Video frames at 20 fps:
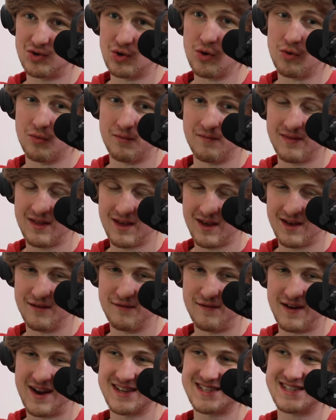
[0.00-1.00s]
True.
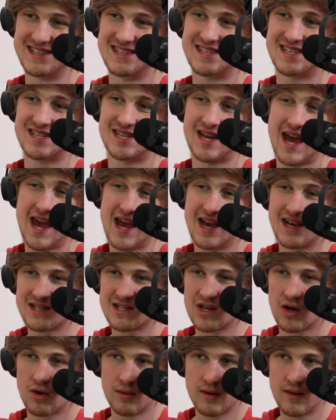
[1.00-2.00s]
Venison
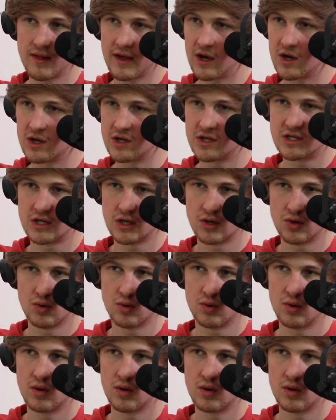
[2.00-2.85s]
steaks are really good too.